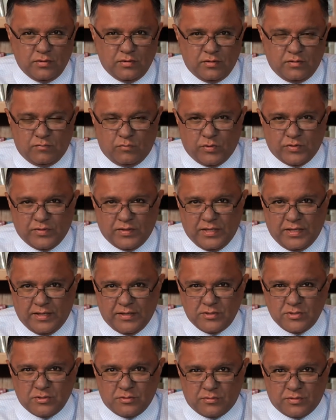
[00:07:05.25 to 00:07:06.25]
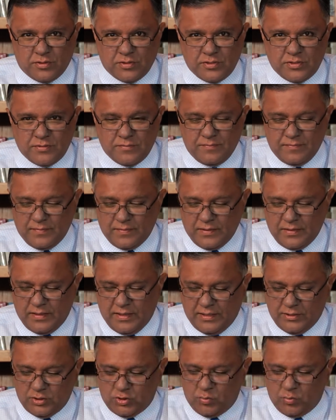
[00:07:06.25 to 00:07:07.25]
of what the answer is, and